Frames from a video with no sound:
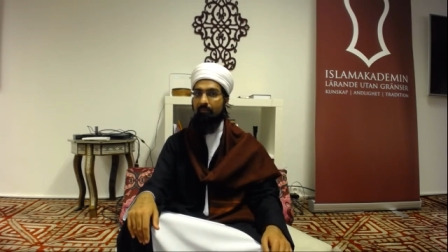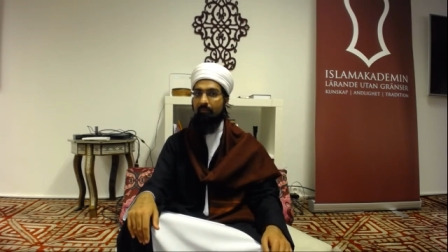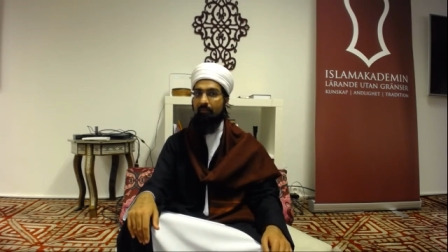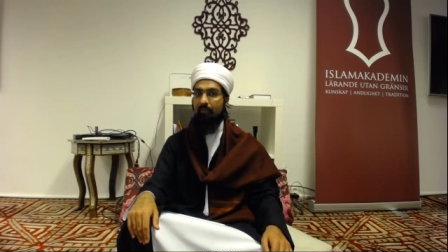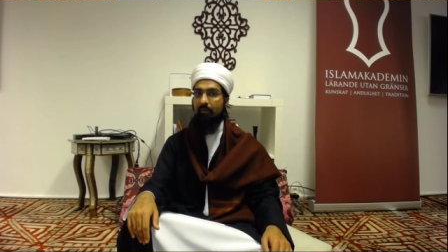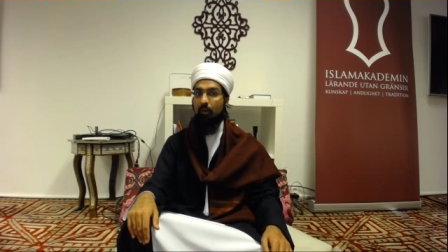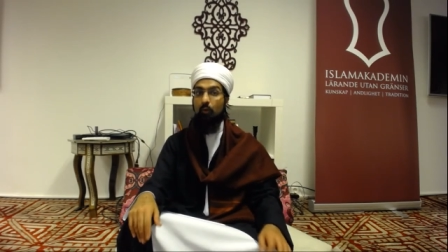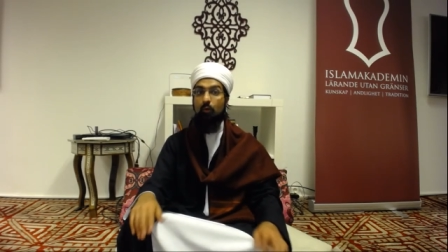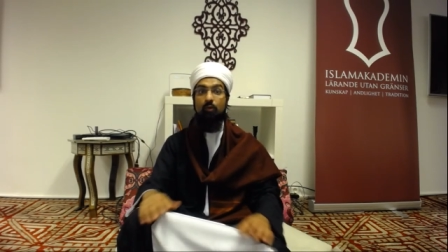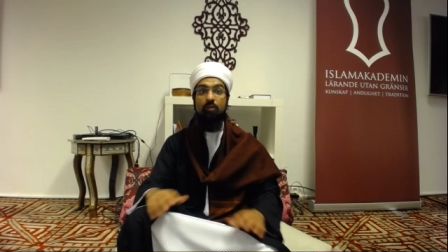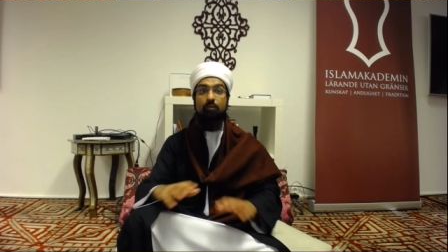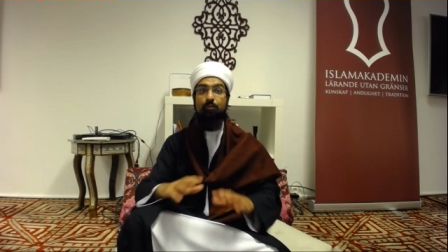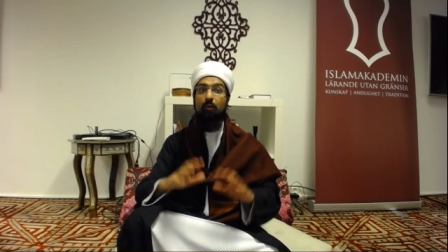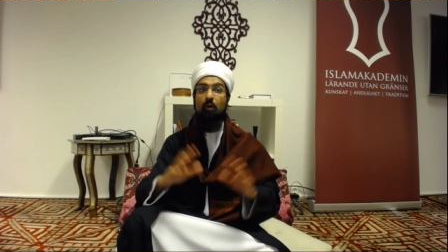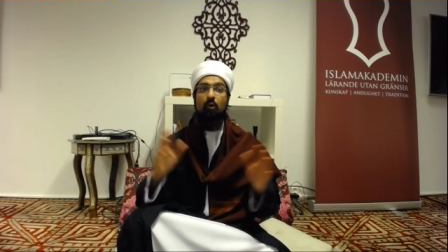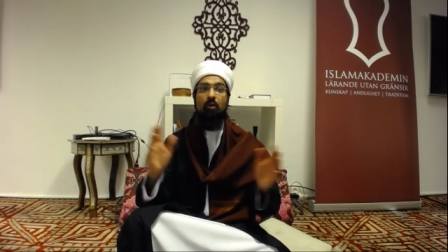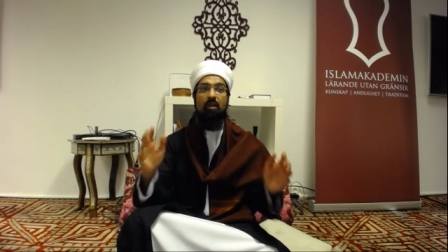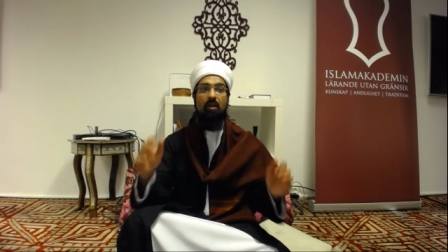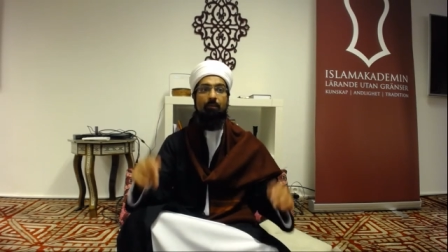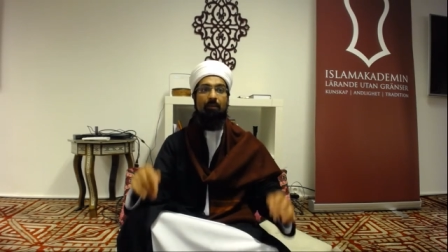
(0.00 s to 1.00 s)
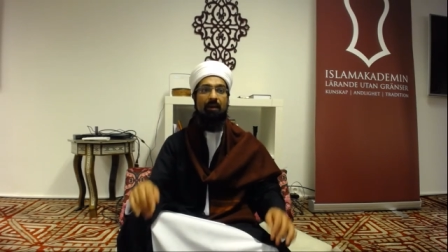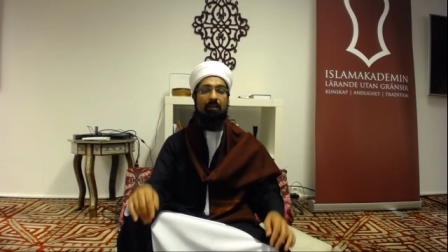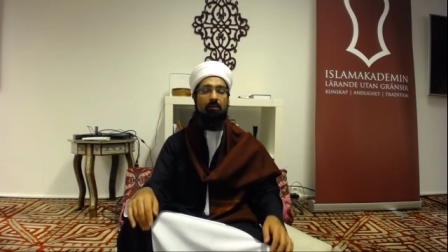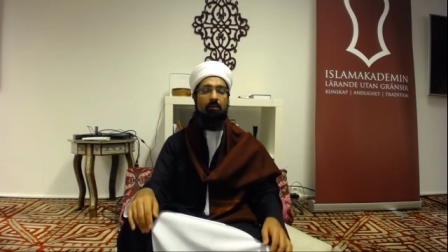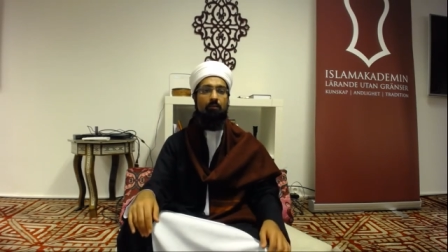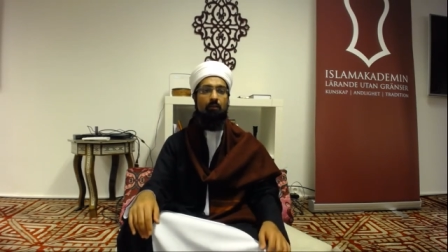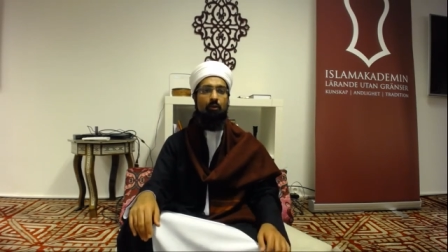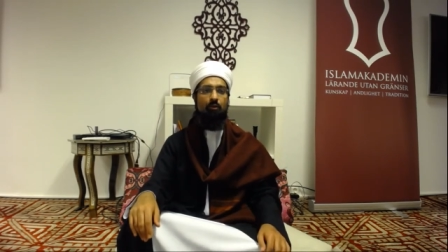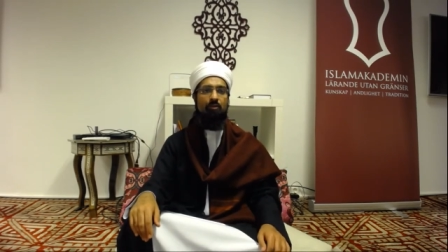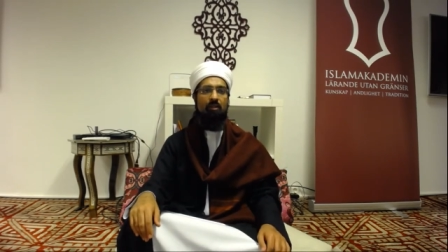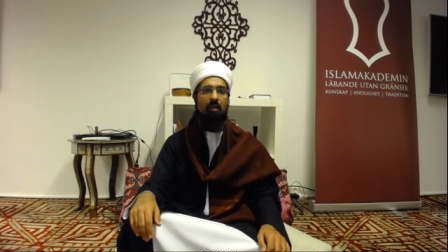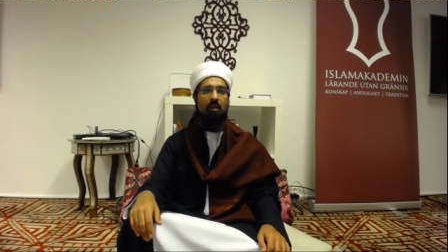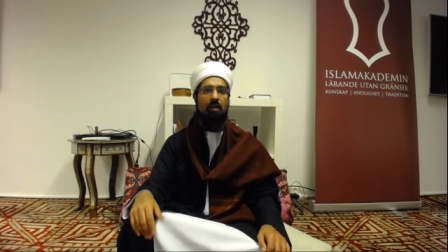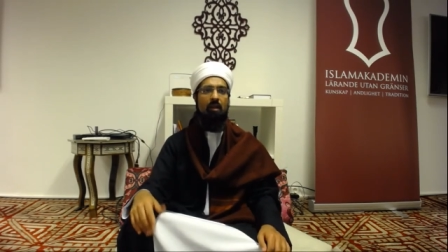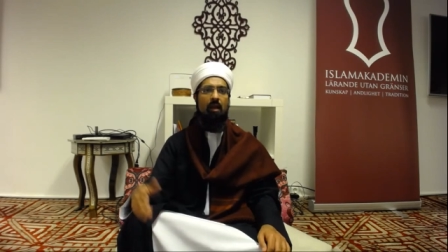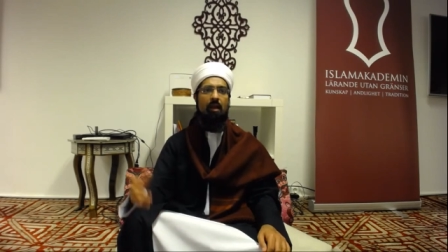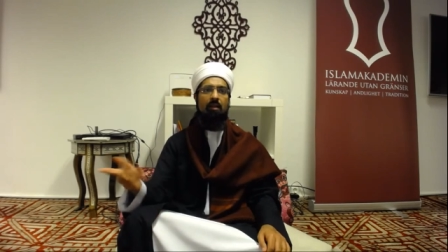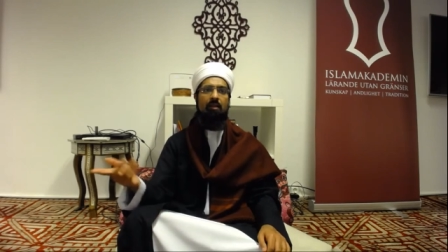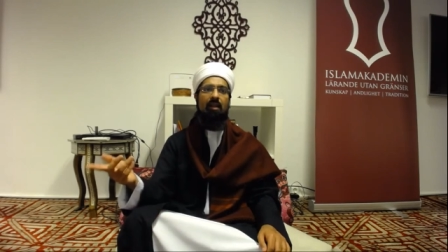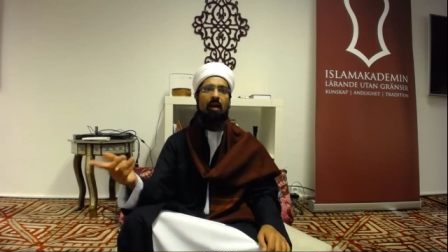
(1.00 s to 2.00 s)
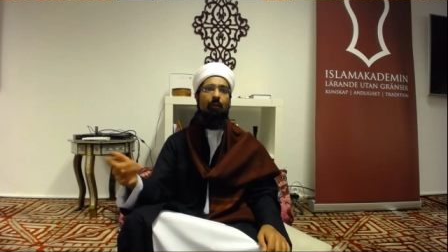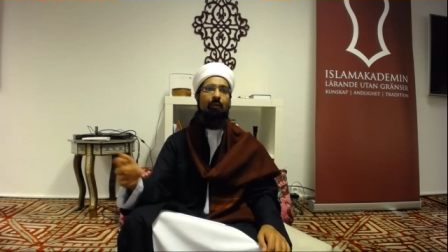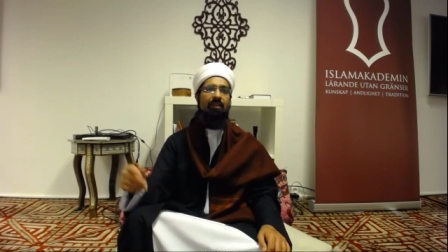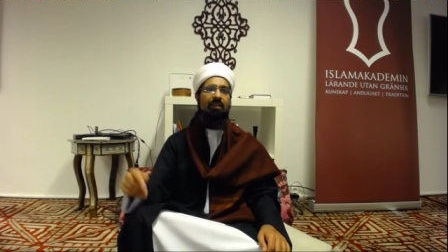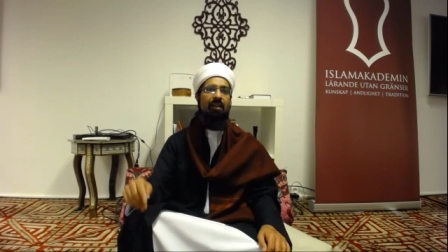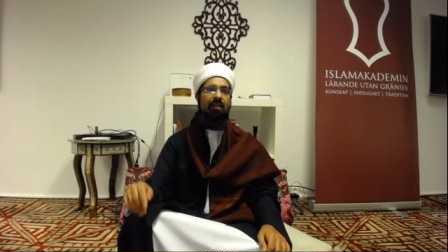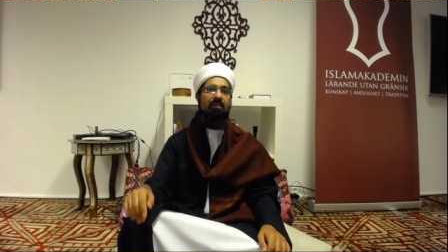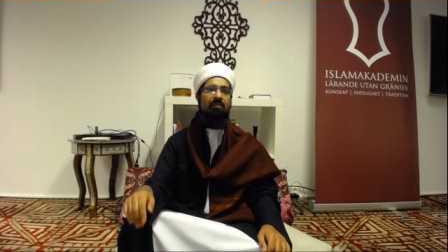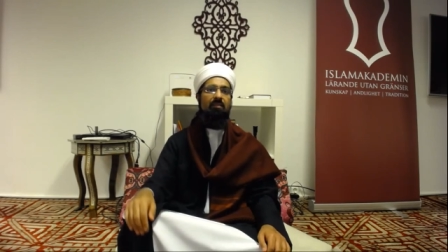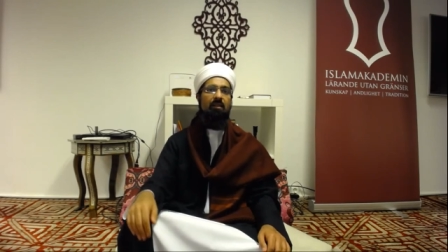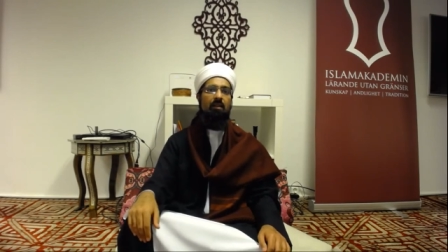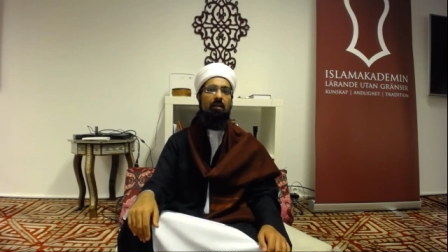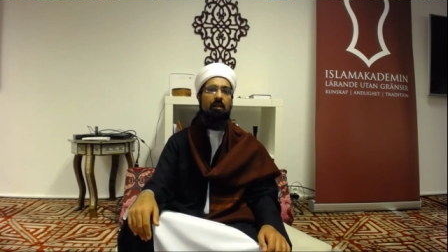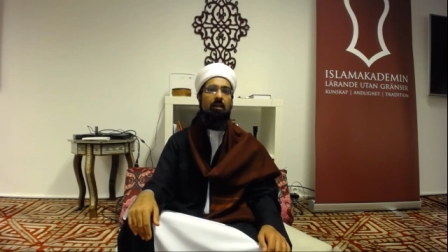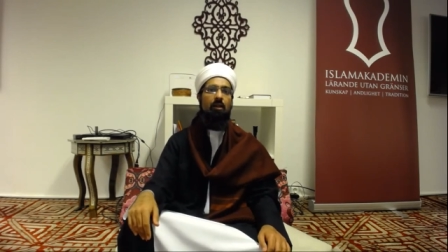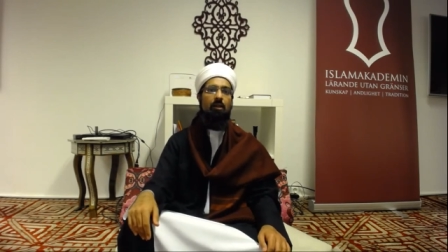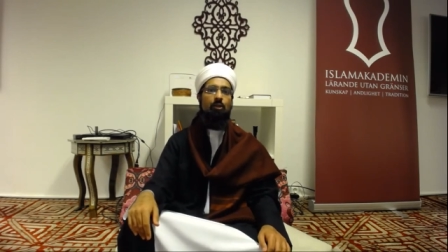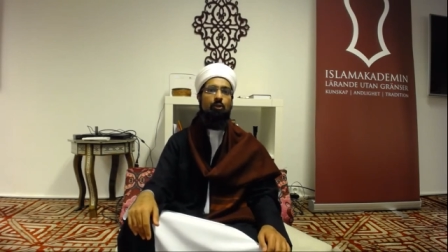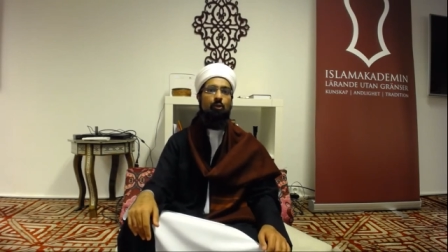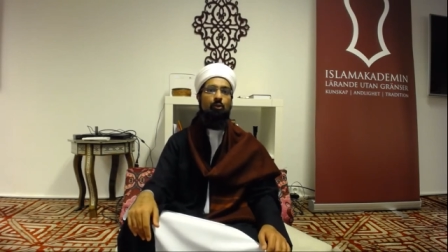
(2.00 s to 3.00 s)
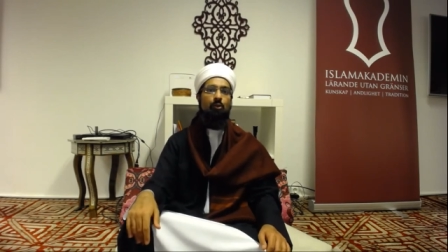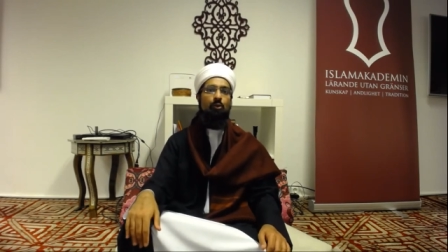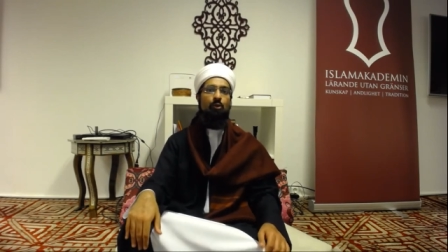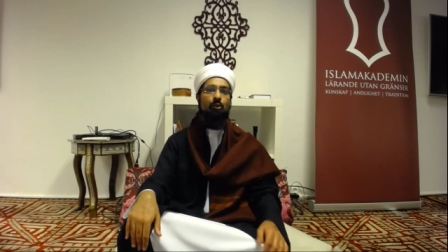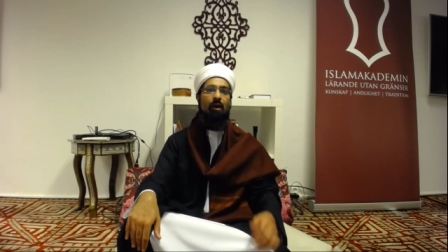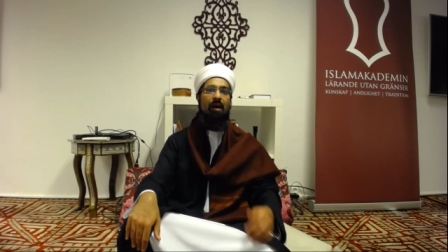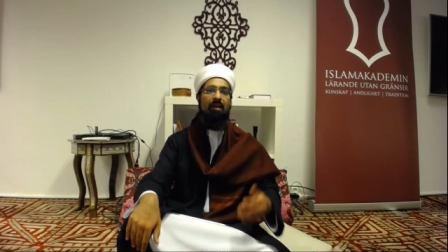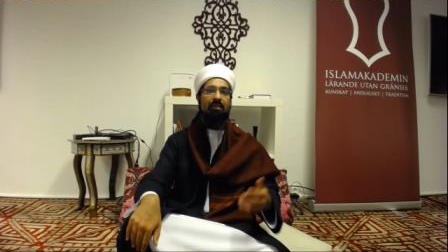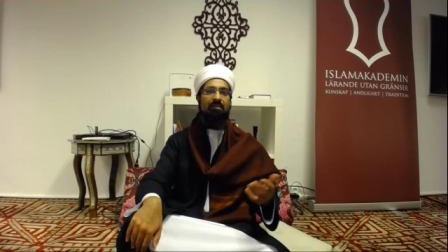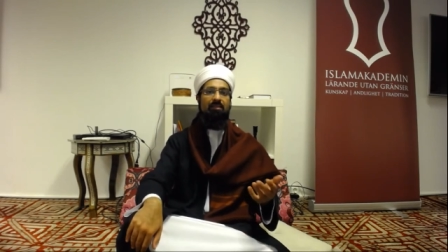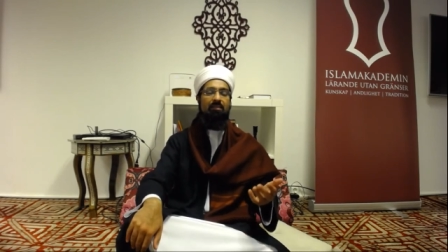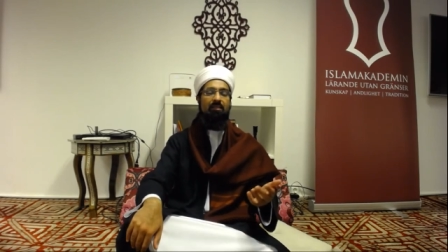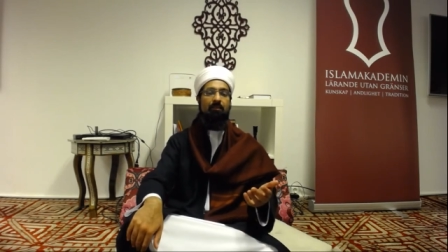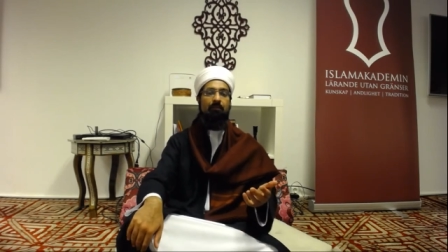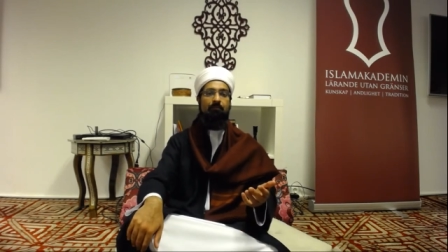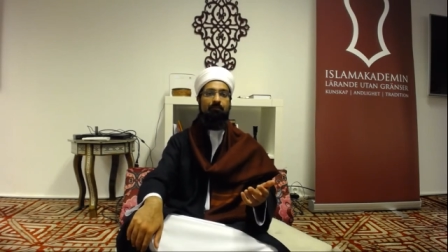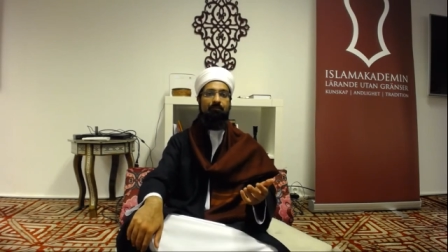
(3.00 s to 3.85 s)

Who was spoken about the most. Nowadays, you ask